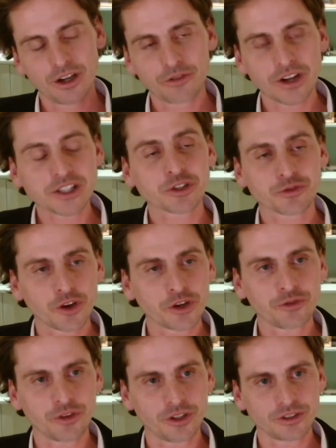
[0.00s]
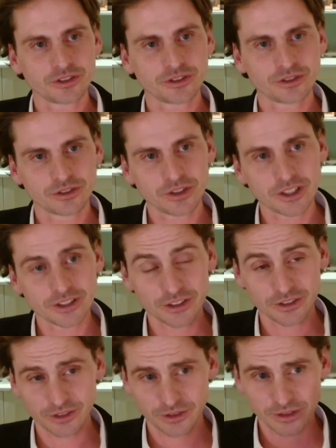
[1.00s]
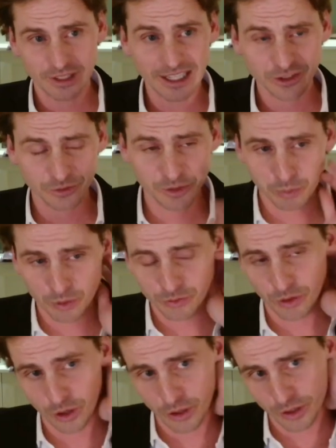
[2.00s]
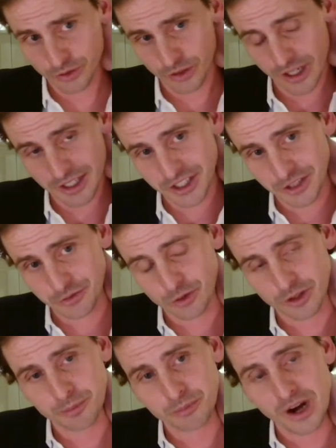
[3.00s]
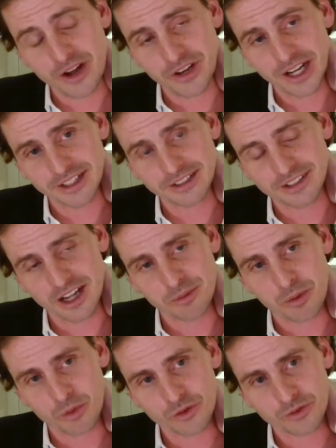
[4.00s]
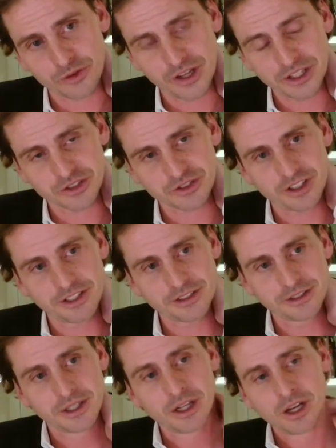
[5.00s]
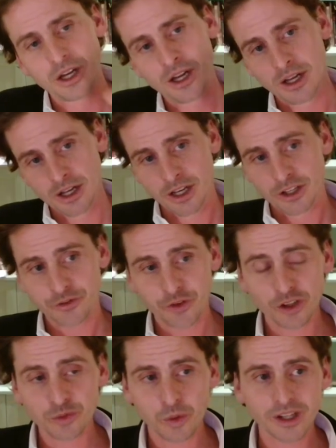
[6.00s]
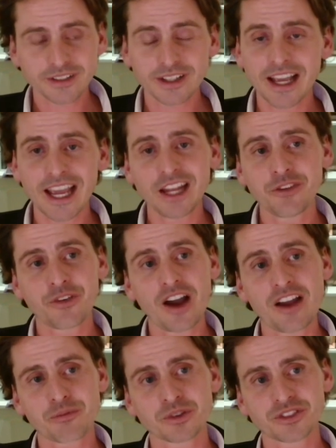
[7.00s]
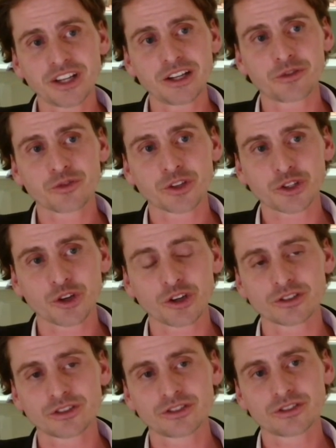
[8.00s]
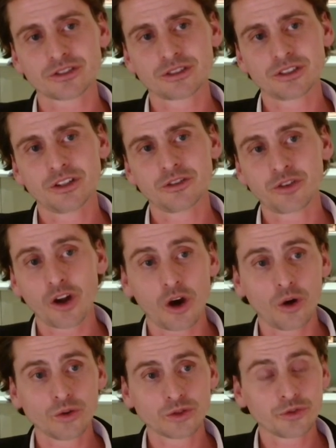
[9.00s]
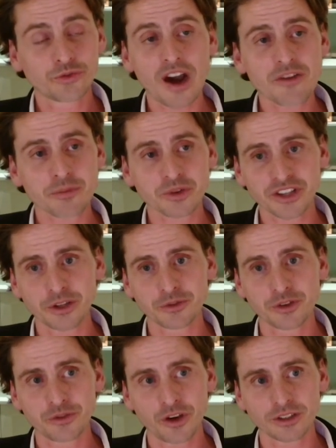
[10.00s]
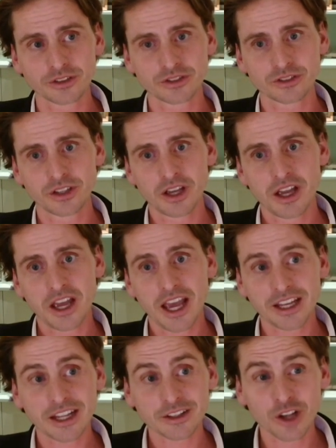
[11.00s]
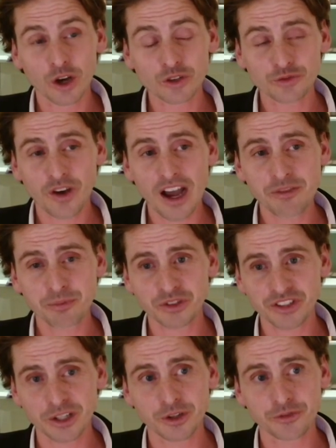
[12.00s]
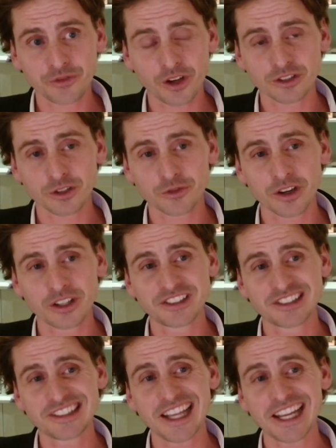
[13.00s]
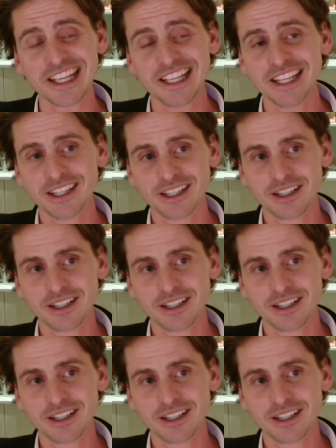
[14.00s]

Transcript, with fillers: a venture fund of funds. So this is less of the portfolio strategy for the private equity side or more for the venture side. The first one is that 85% of returns flow to 5% of the funds, and that those 5% of the funds are very sticky.